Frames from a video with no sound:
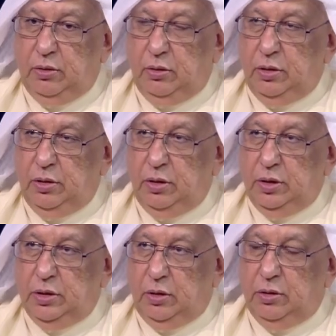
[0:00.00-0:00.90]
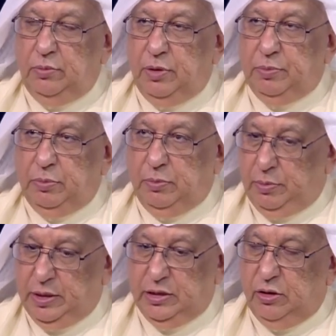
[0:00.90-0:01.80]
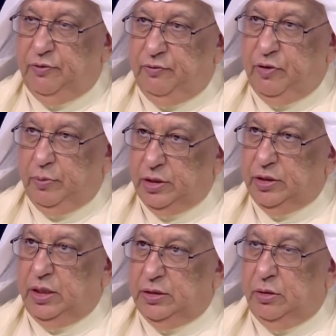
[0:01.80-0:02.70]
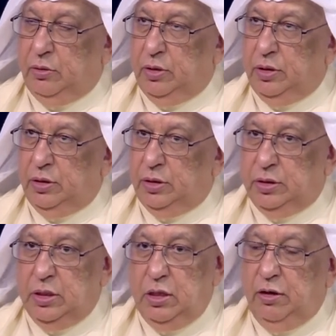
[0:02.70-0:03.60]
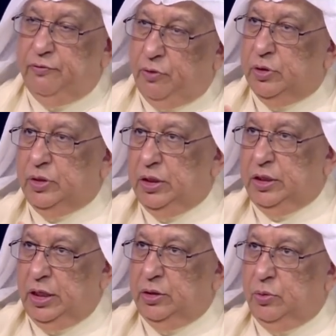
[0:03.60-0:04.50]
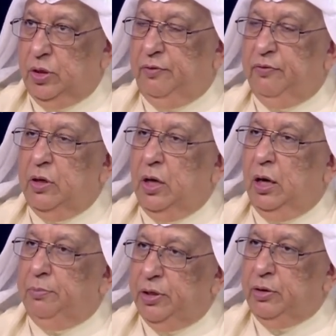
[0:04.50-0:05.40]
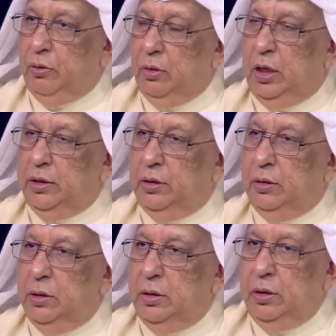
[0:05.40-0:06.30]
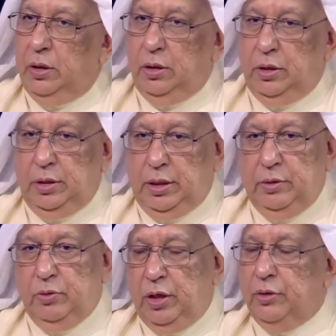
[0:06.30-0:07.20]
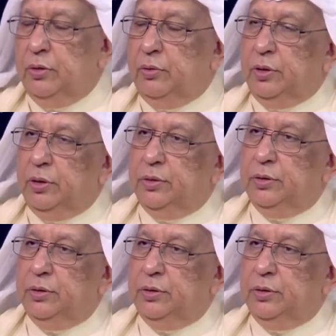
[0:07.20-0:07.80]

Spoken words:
a role in this, or my Minister of Information has a role in this. Of course, in KTV, we have a big role, and we are doing it.